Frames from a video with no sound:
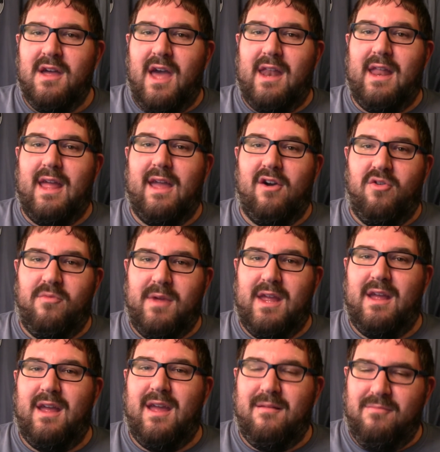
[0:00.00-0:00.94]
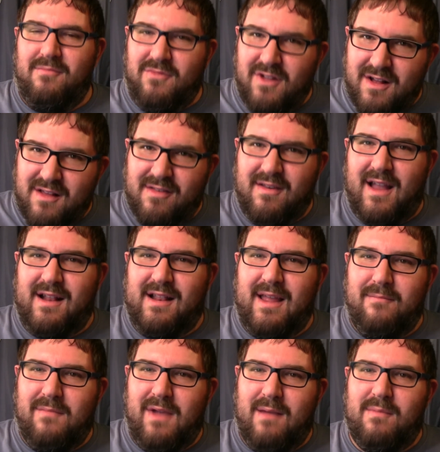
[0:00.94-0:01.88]
and Naomi, it looks like
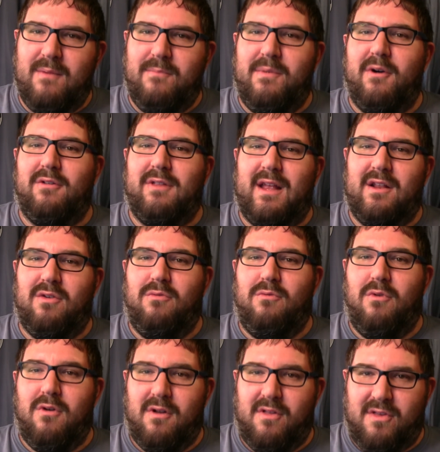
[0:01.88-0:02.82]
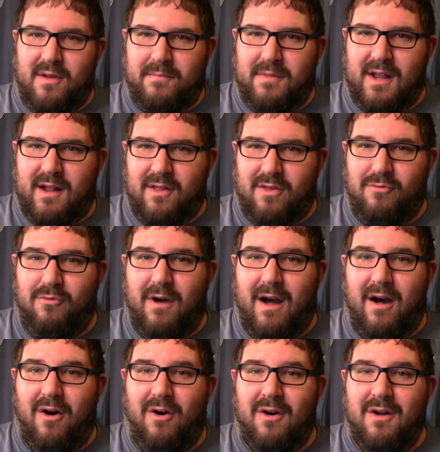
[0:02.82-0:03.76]
they may be building towards something as
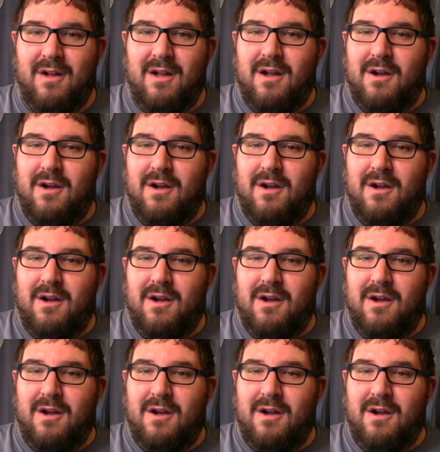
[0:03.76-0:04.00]
well,